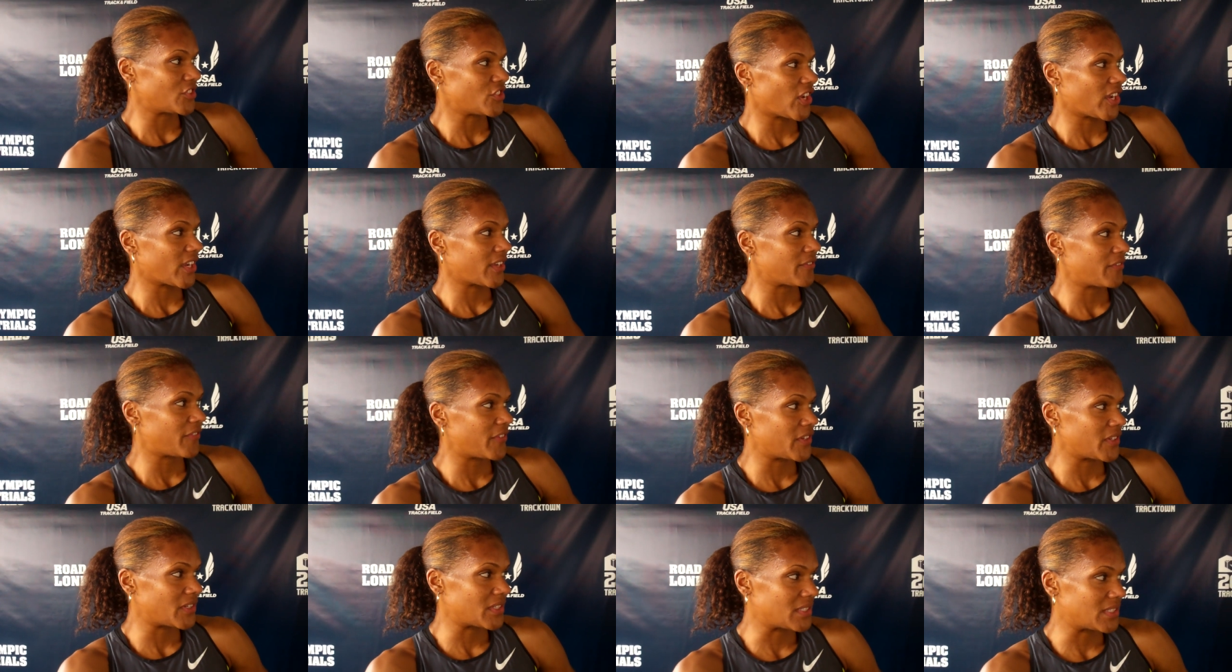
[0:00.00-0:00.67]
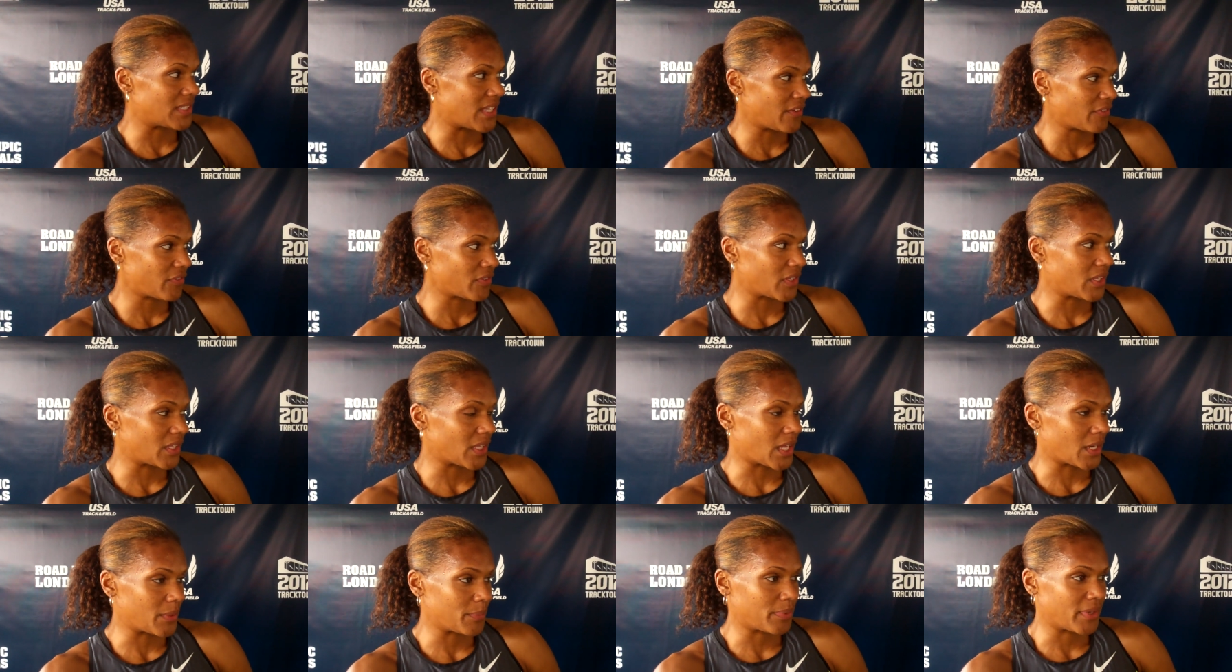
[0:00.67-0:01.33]
track and field is definitely
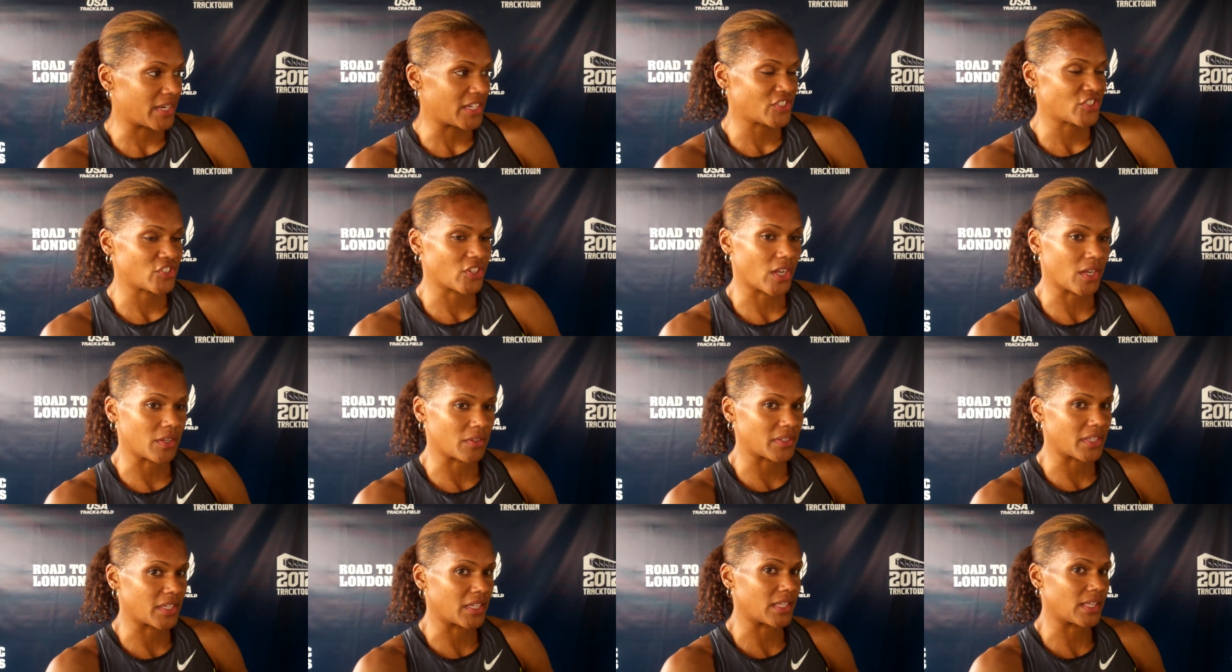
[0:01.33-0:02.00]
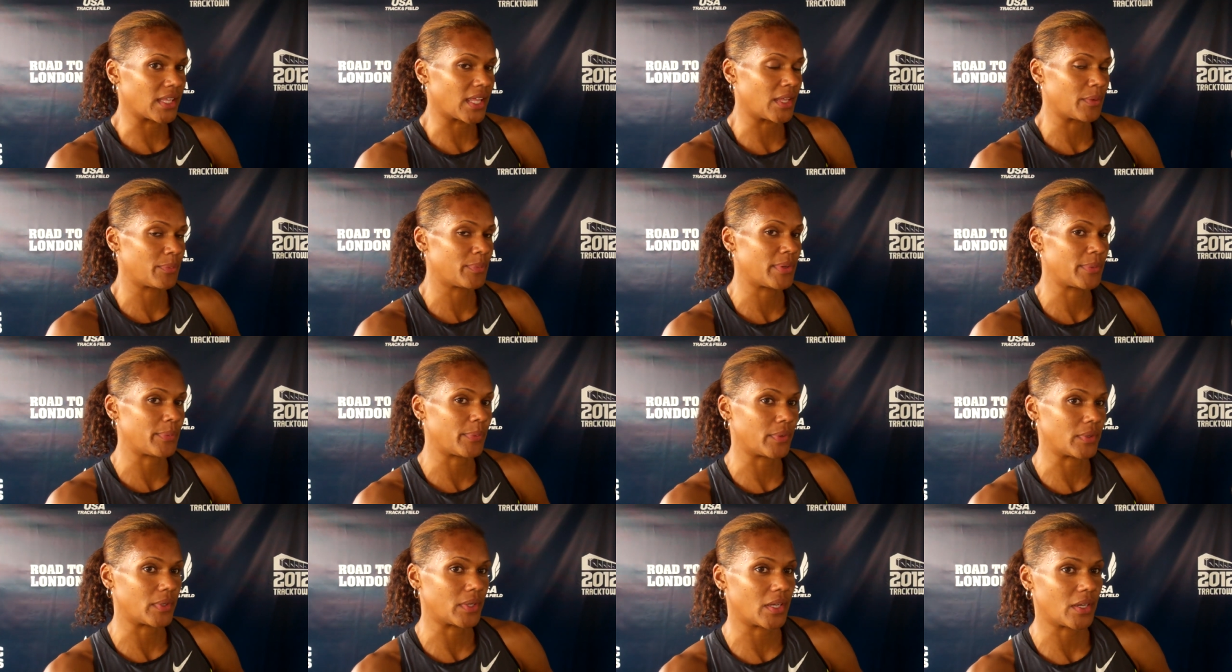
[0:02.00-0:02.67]
a lot of pressure. I don't think a lot of
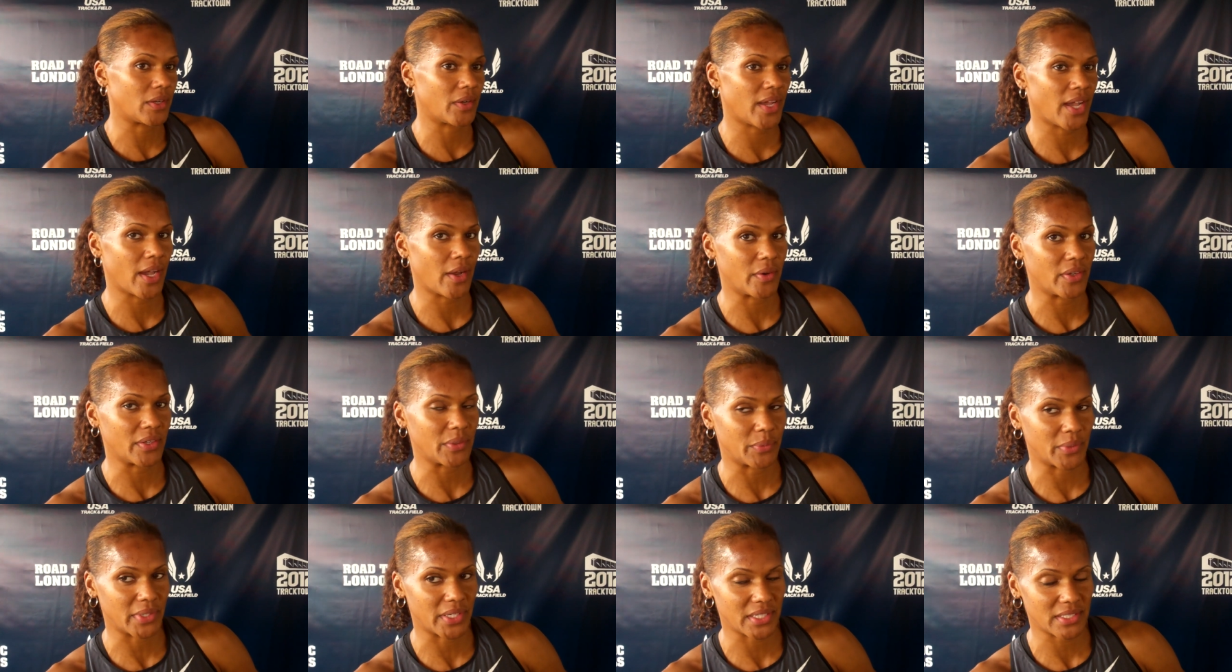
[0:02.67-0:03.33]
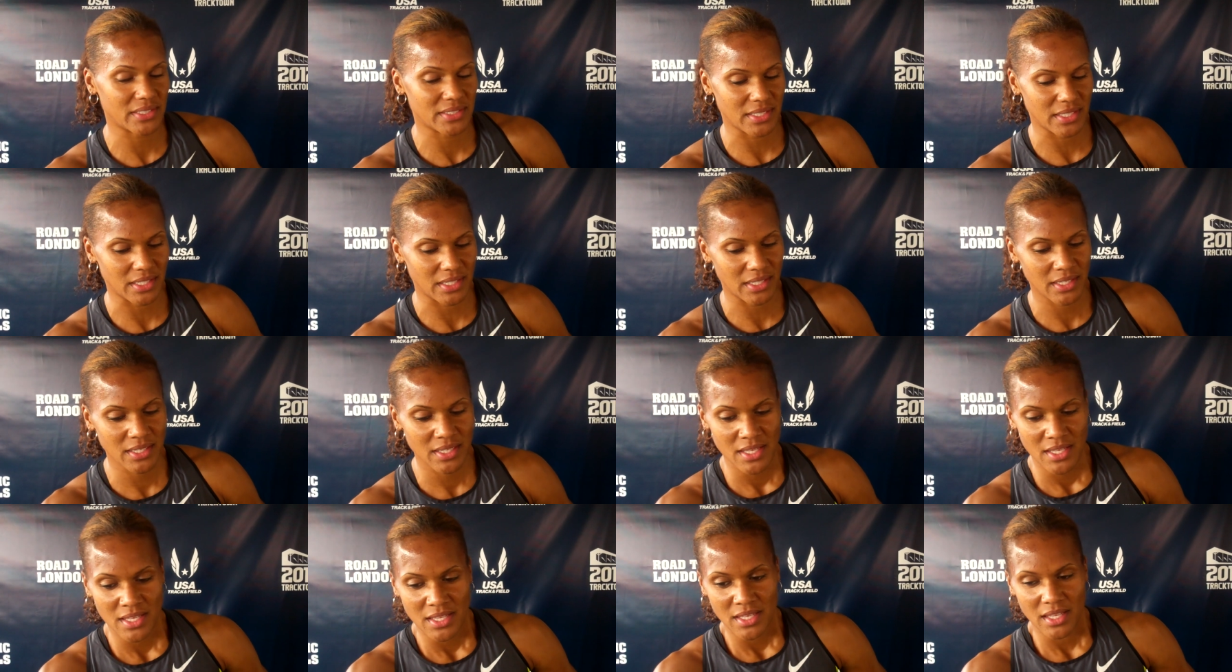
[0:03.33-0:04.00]
people know how it works. And,
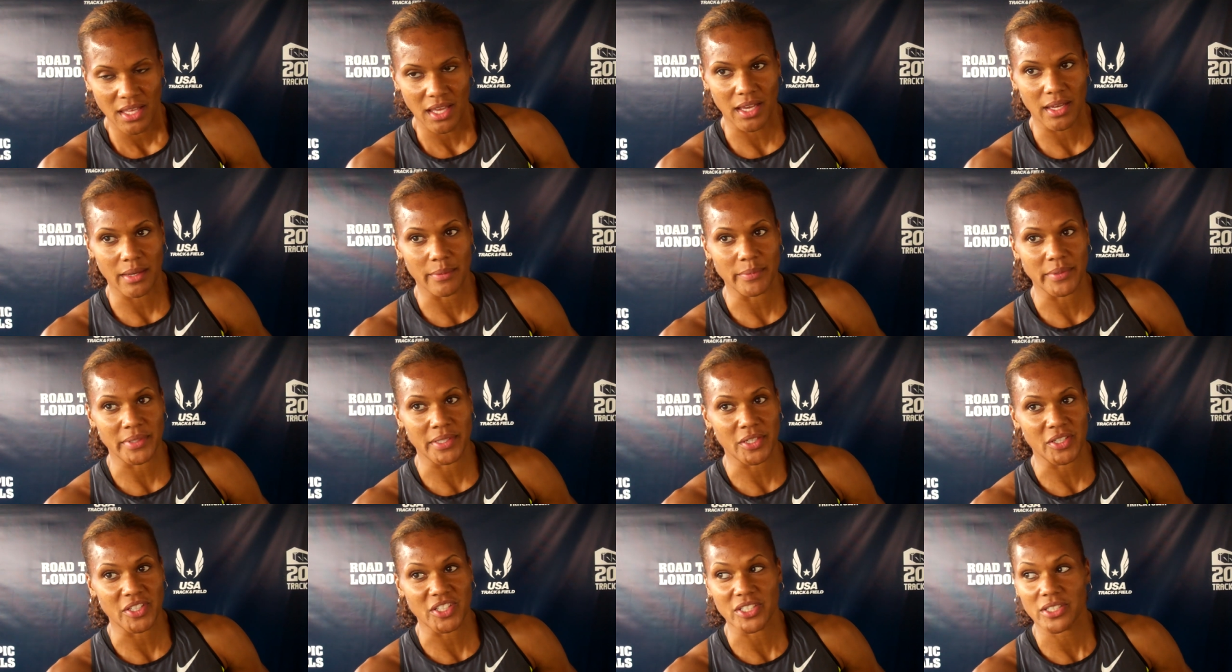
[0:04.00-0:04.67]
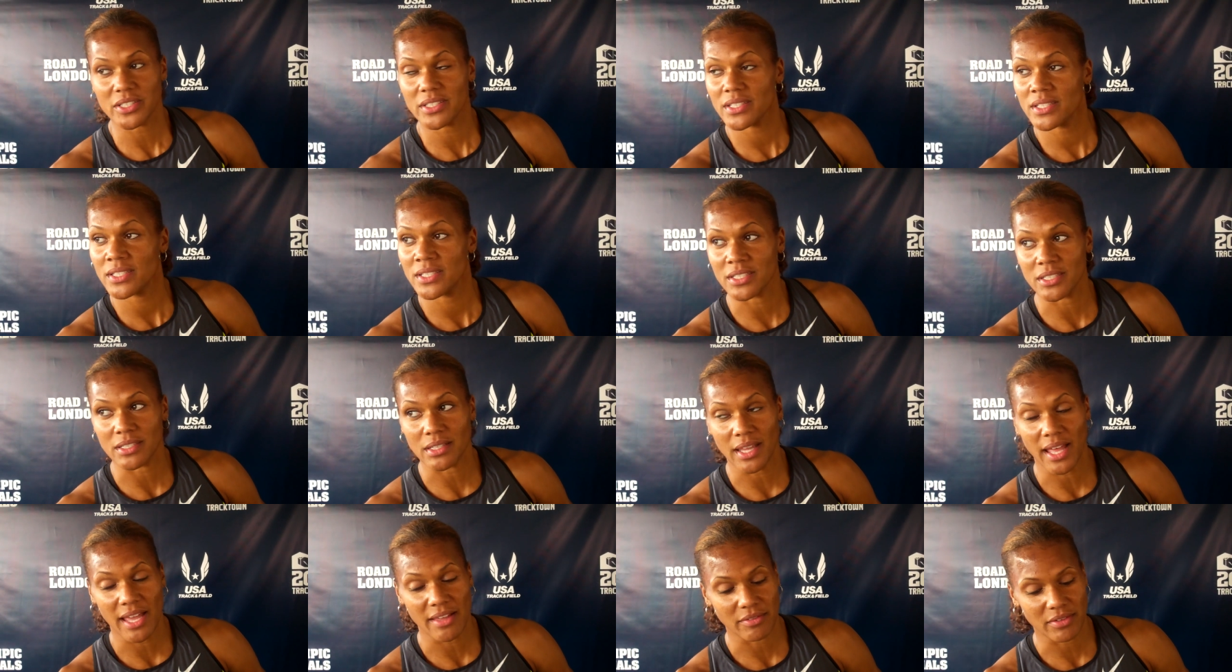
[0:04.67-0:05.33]
you know, your
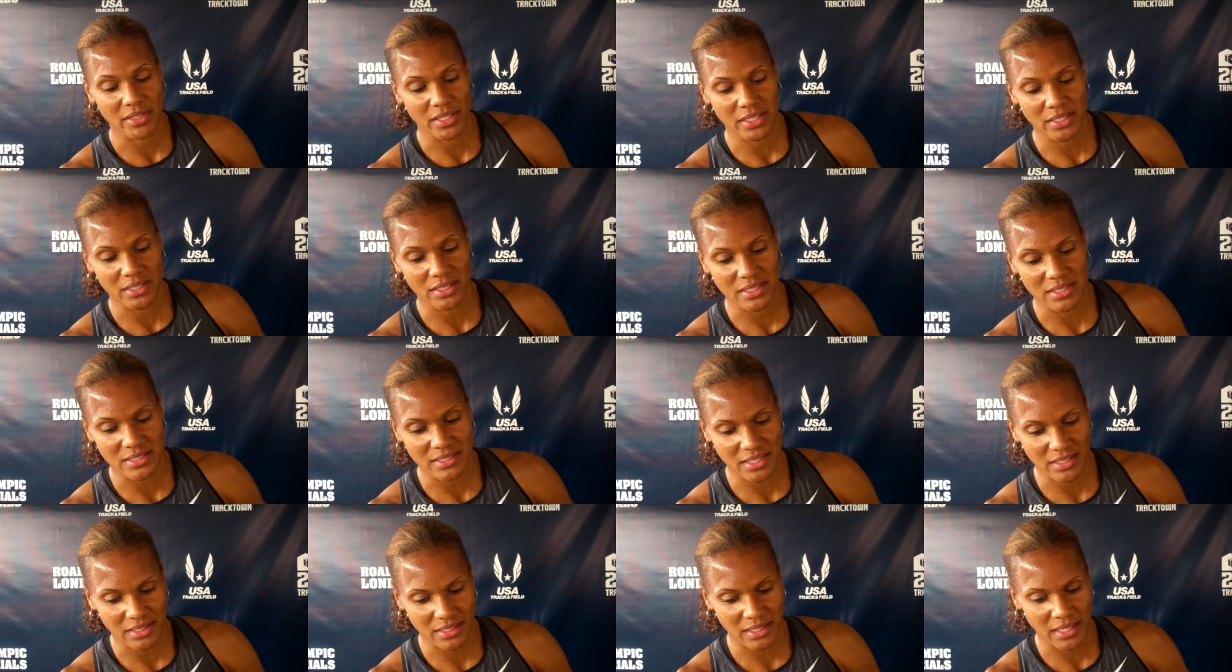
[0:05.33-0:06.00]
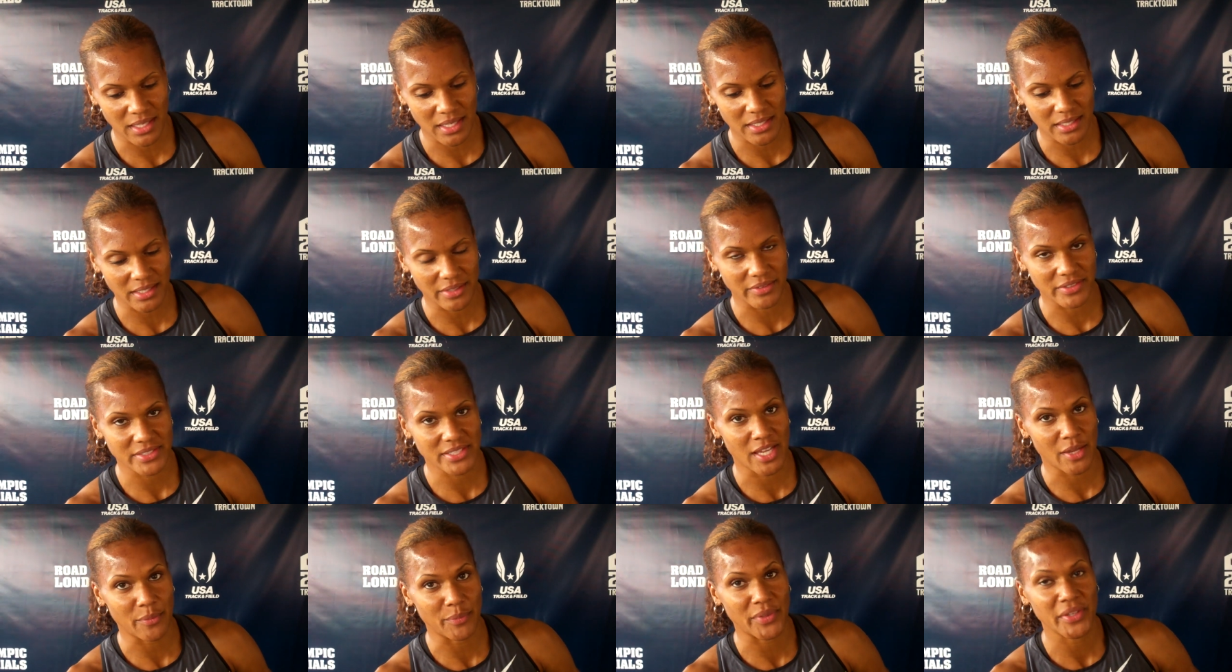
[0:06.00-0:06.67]
livelihood is on the line every
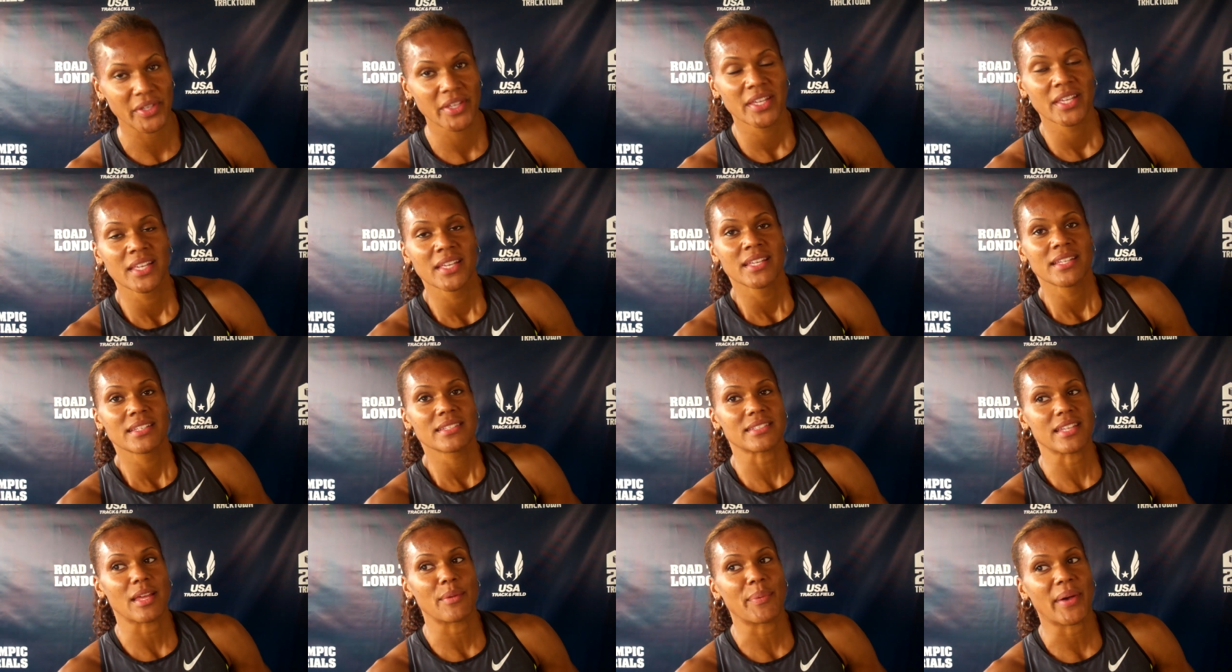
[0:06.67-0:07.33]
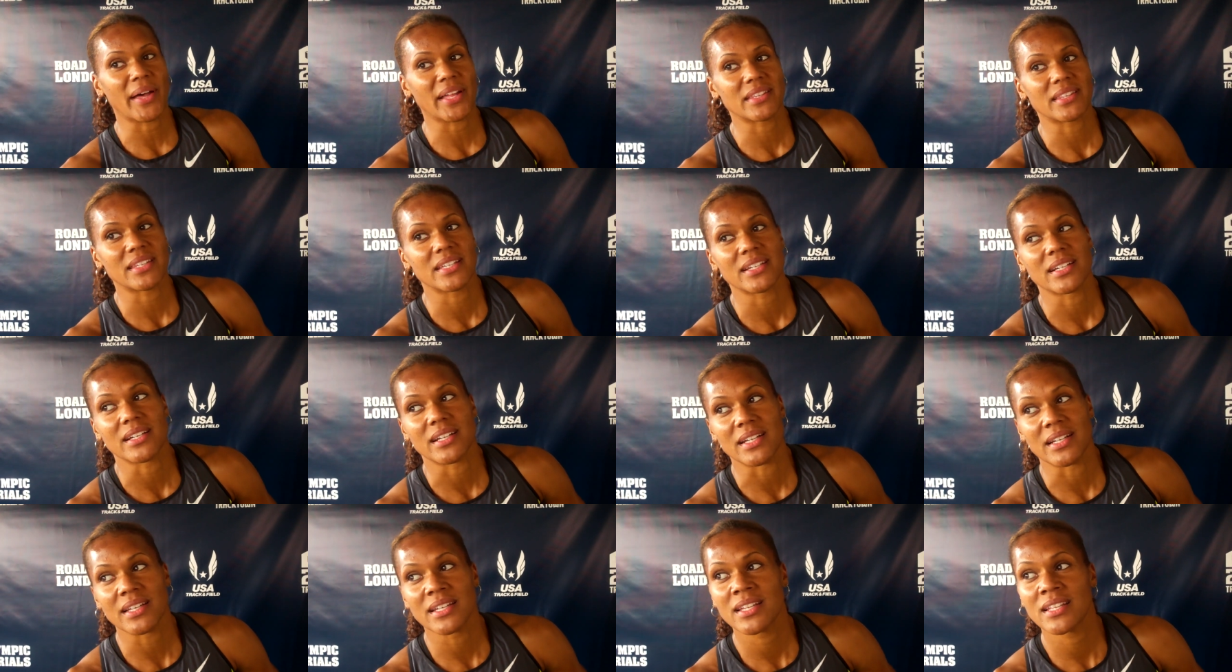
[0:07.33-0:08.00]
time you step out
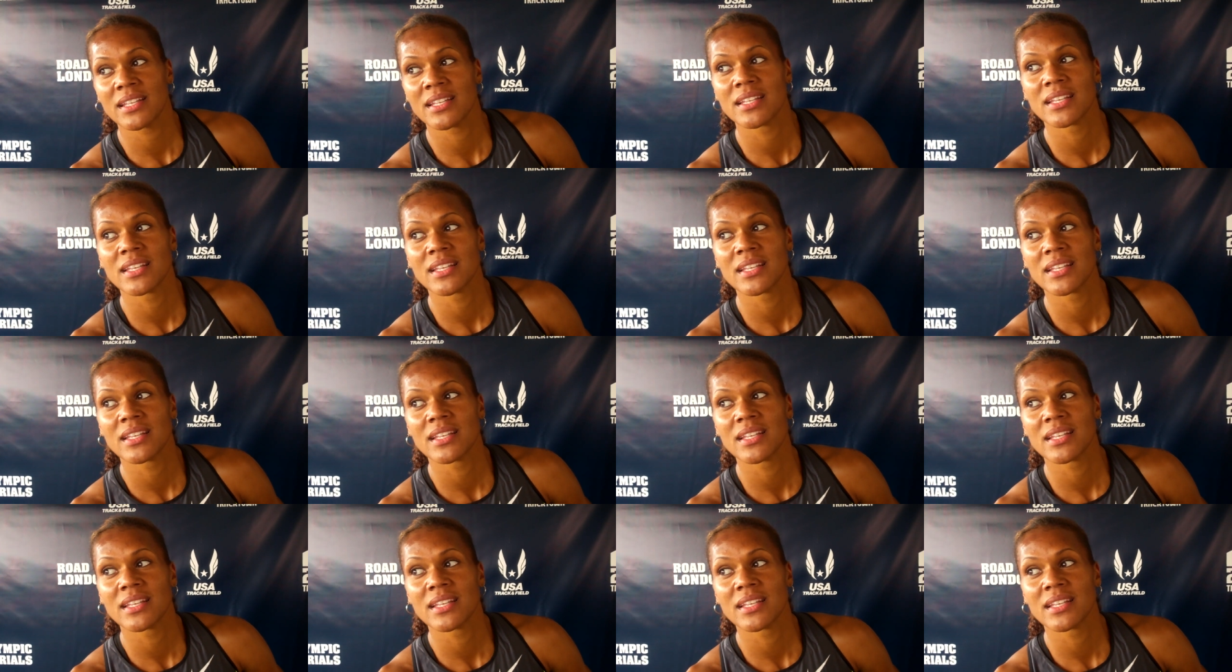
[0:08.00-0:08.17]
there. And